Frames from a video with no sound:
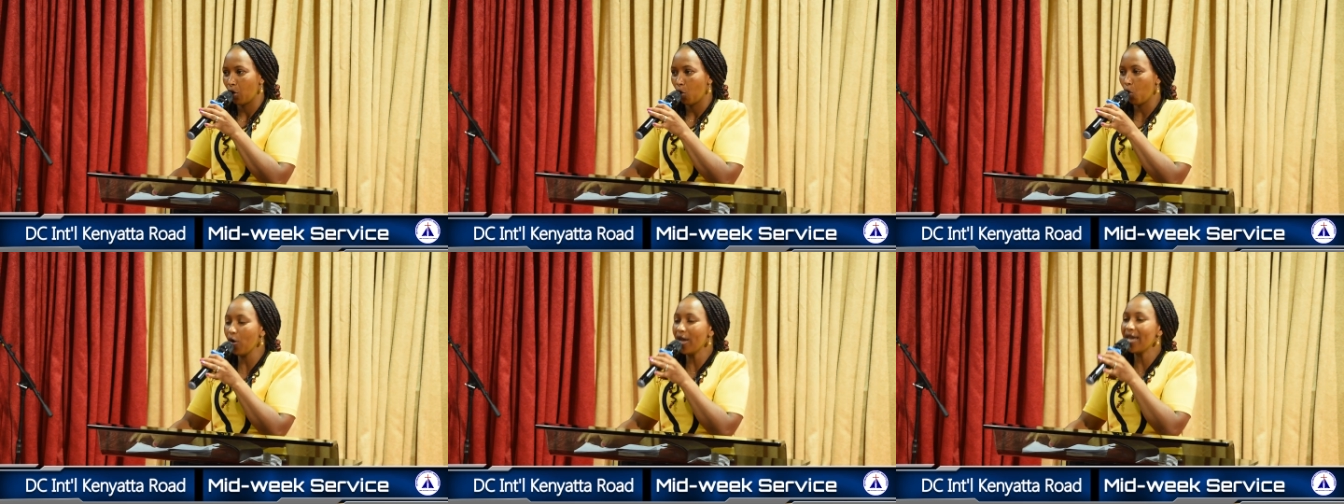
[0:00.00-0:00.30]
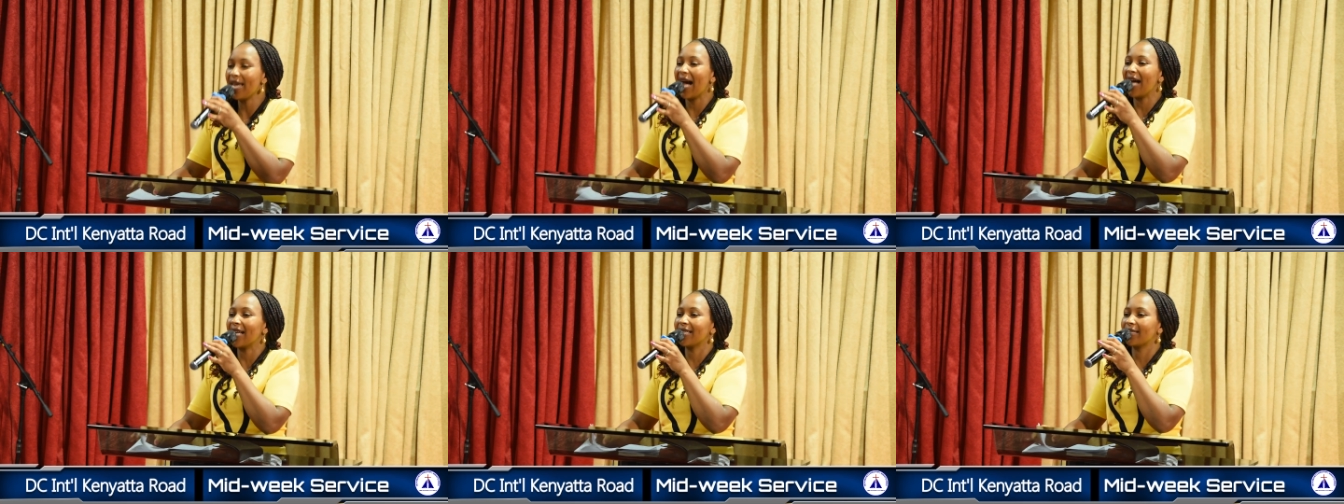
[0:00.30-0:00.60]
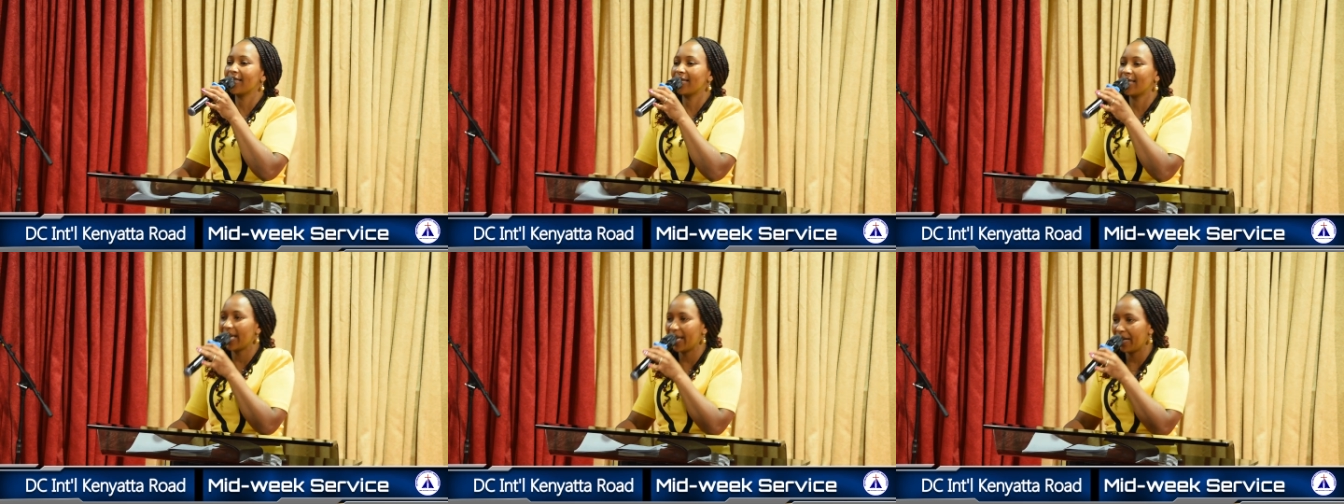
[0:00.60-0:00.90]
we are
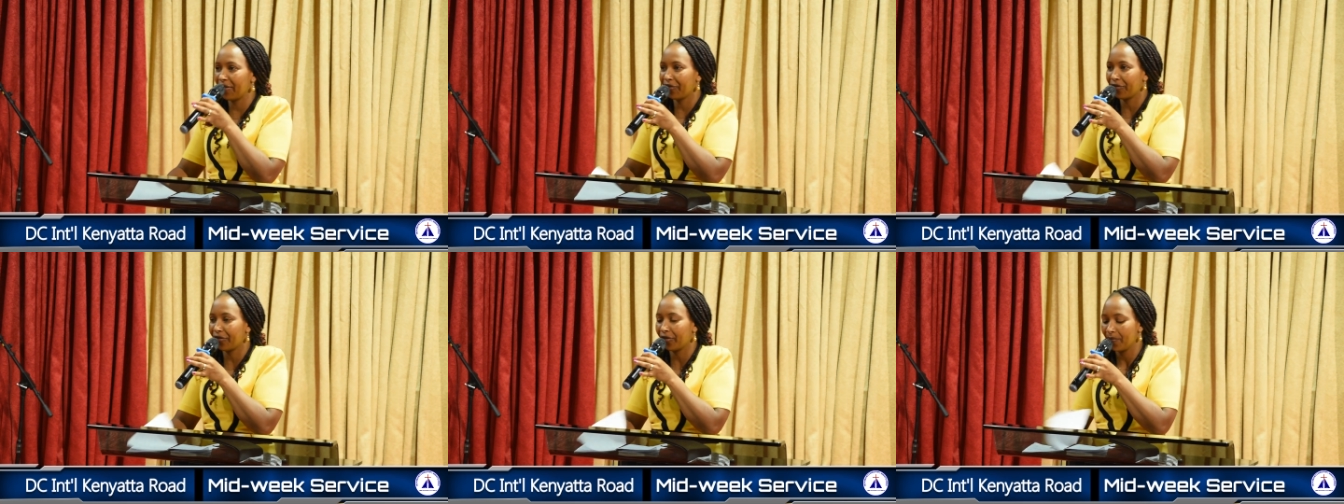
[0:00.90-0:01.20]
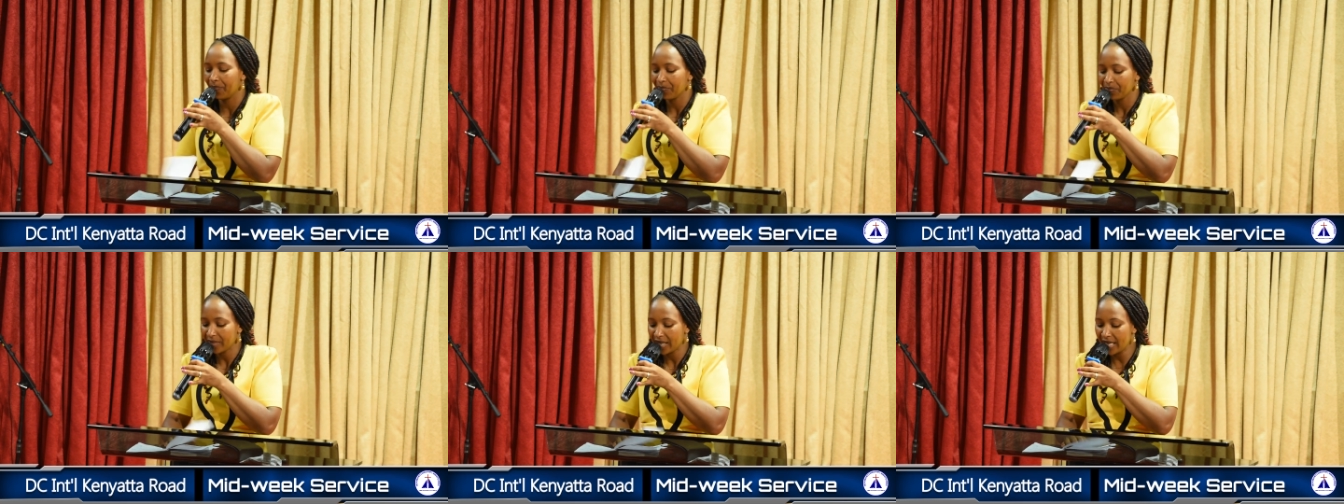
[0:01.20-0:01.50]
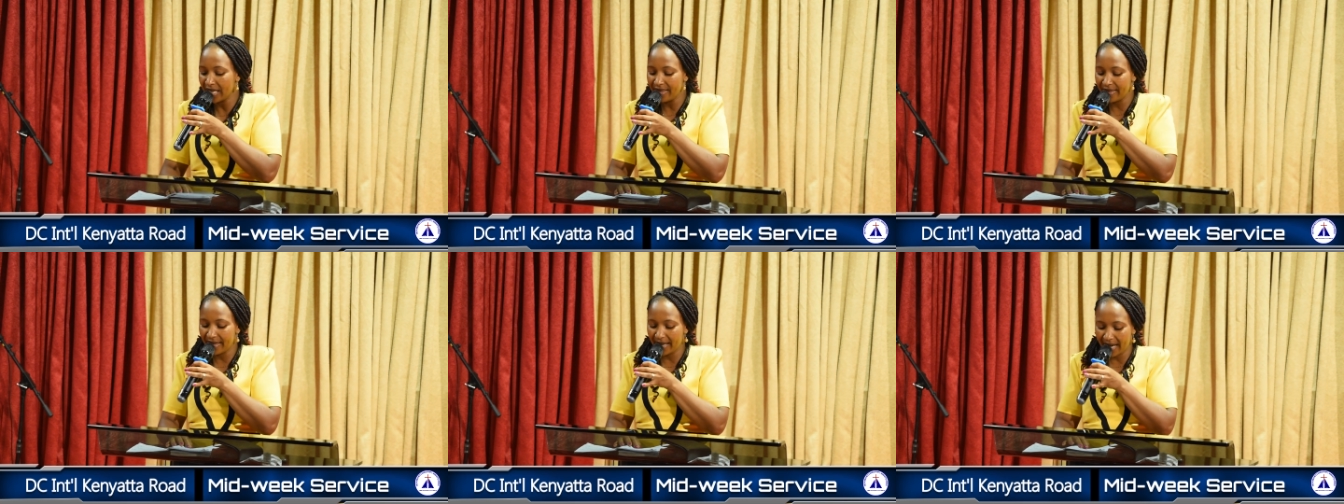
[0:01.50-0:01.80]
safe
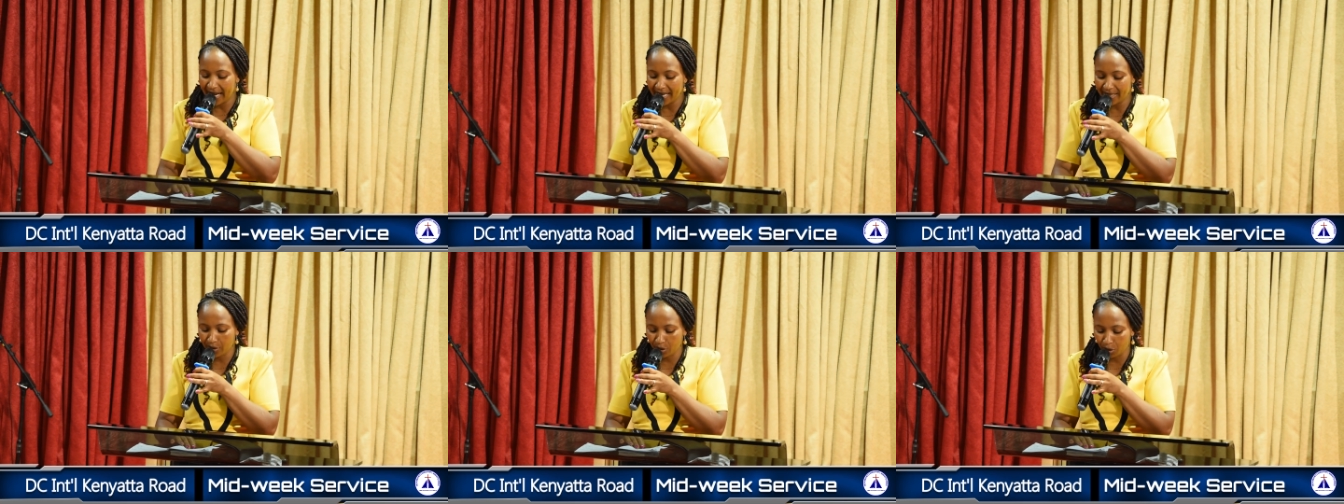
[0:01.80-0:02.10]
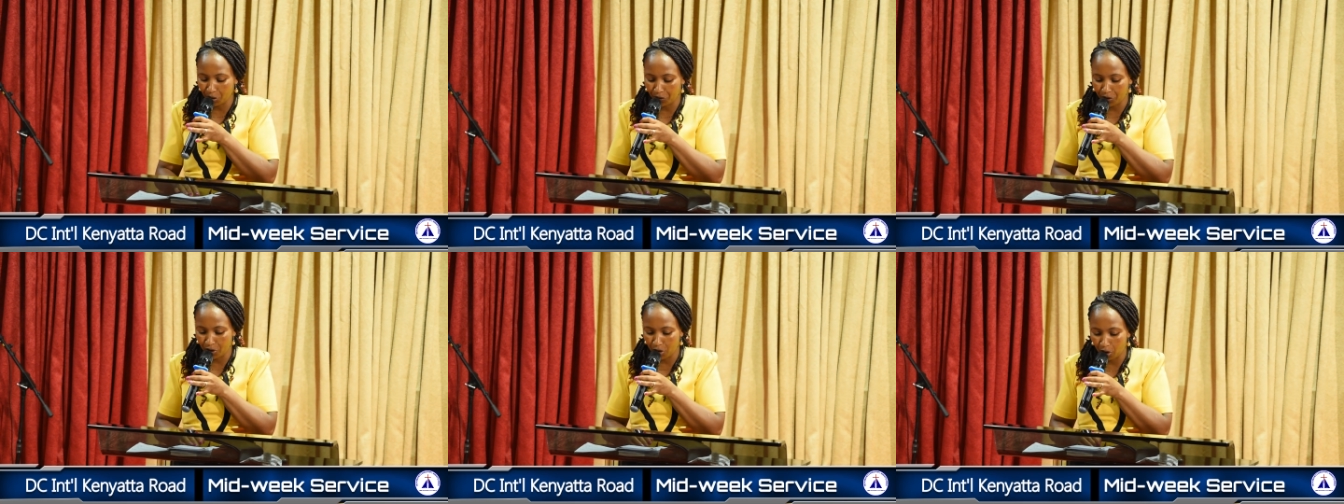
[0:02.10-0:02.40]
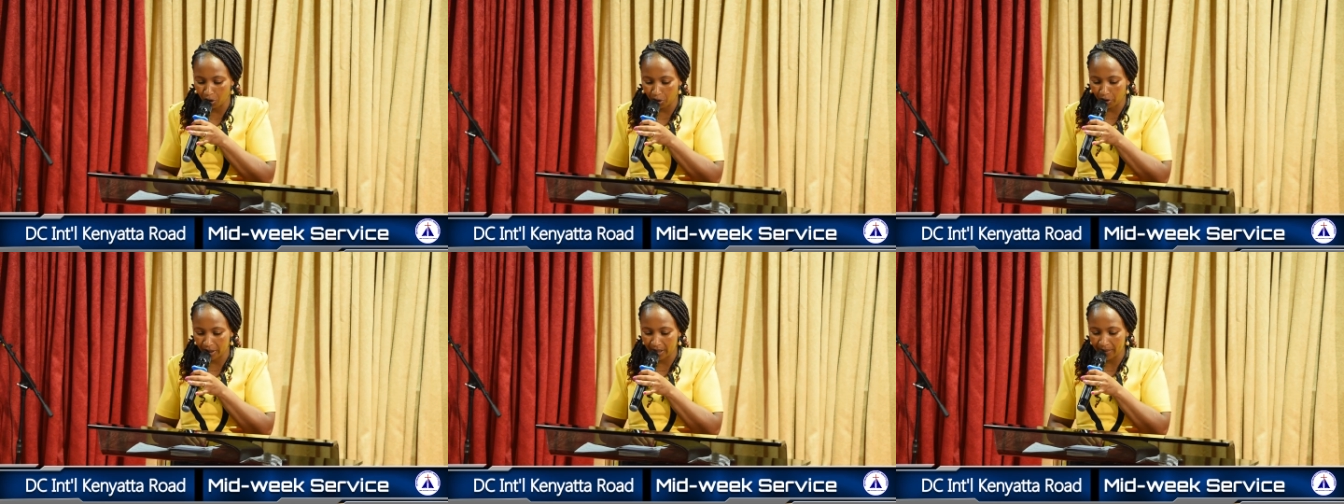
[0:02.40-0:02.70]
in the hands of
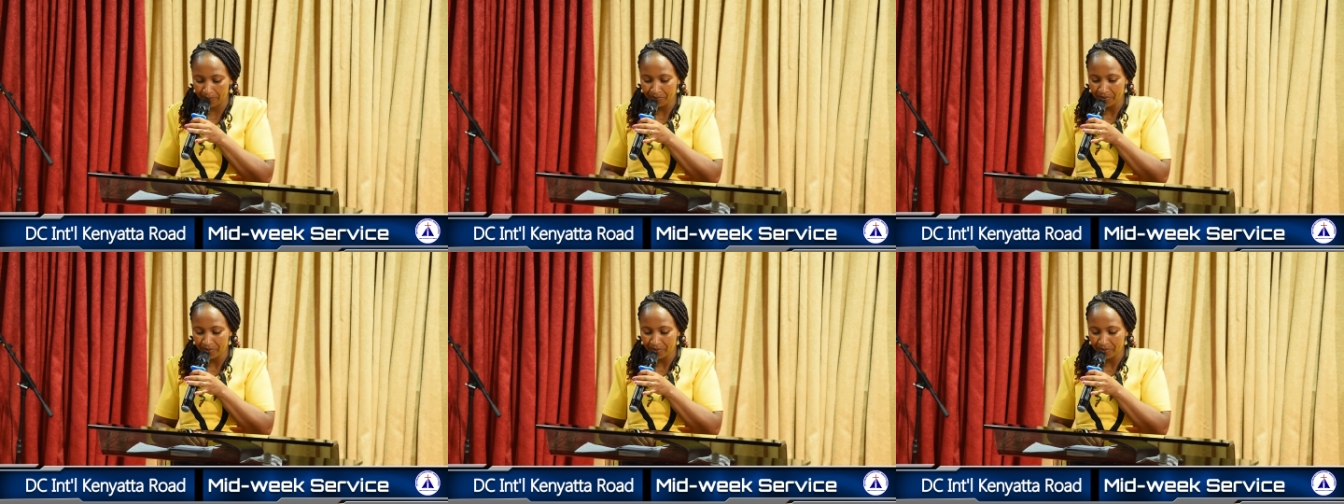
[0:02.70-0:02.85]
God.